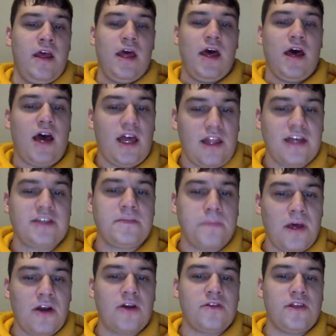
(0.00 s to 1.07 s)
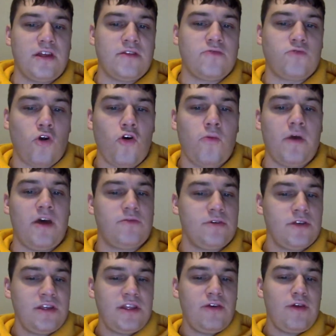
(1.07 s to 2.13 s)
I liked it better than Roma.
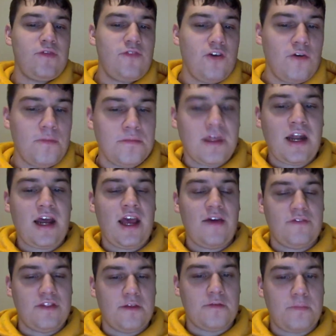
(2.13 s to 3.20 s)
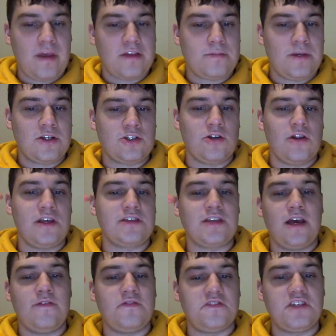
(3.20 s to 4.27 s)
Really, the only film that I have in this Best Picture list
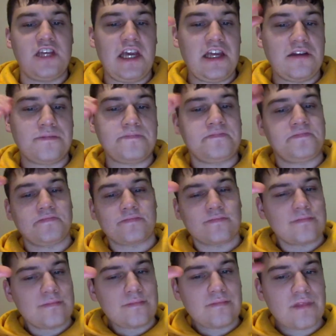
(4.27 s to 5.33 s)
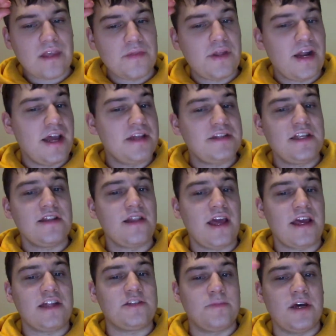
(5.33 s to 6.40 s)
I've seen that I didn't
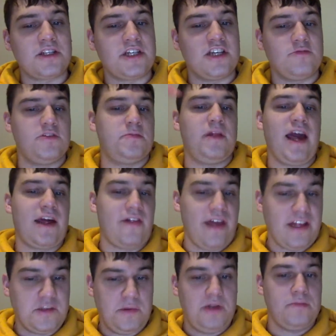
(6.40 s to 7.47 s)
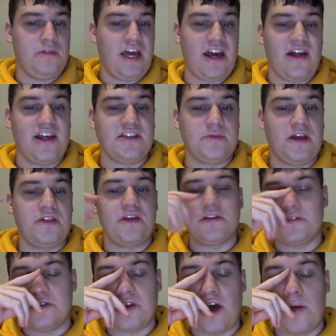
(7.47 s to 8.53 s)
like as much as was Black Klansman. Black Klansman, I think,
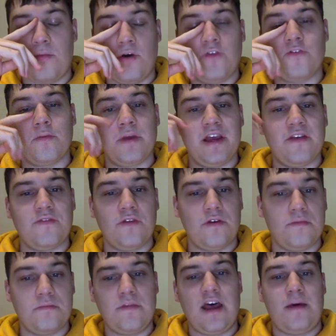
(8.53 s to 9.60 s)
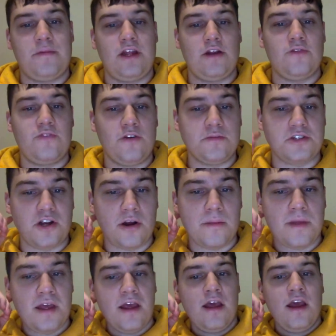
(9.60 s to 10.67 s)
is the top one for me of the nominated films here,
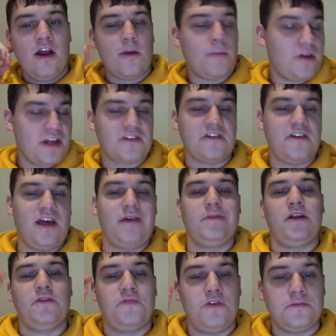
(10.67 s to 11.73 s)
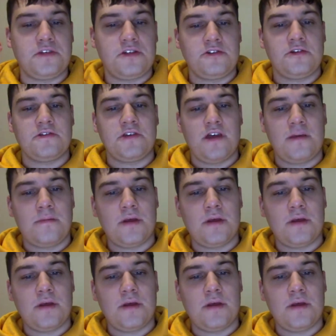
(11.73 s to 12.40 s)
or predicted nominated films, I should say.